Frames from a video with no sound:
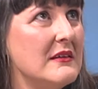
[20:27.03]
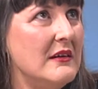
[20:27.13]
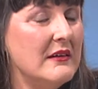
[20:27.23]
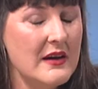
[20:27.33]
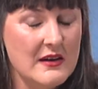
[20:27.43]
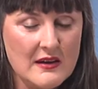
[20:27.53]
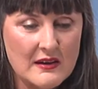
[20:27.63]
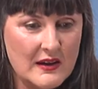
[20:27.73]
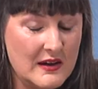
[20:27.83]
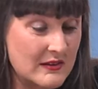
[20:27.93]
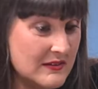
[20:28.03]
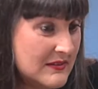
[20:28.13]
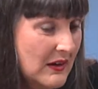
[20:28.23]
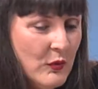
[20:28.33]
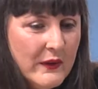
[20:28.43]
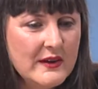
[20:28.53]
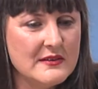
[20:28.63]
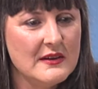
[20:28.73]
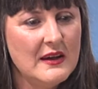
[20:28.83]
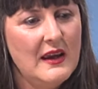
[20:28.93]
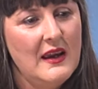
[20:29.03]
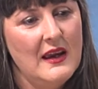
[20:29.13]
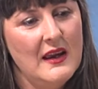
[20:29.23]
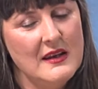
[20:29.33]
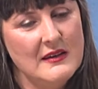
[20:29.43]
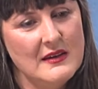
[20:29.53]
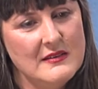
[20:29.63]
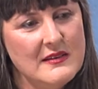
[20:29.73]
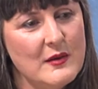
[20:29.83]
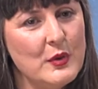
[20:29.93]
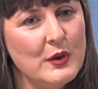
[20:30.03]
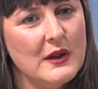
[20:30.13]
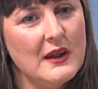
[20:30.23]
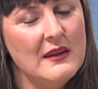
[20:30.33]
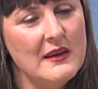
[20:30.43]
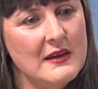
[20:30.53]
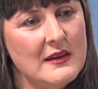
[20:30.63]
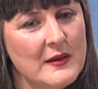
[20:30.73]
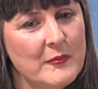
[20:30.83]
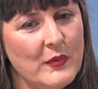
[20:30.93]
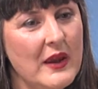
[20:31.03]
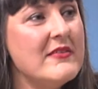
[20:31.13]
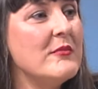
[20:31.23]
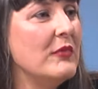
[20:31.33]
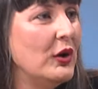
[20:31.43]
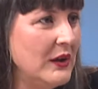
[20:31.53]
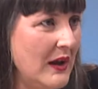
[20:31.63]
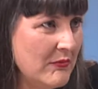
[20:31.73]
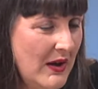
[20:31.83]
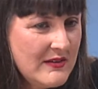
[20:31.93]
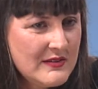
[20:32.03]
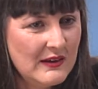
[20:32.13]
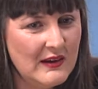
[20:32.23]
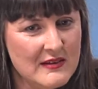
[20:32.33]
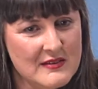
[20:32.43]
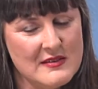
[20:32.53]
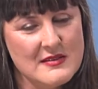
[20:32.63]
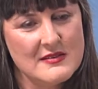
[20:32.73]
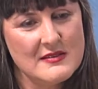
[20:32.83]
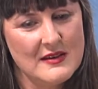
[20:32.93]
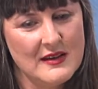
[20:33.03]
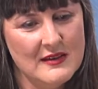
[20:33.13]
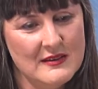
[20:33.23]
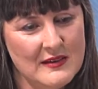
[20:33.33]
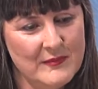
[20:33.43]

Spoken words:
and they stuck with it, and they did their work, and then we had some online master classes, and.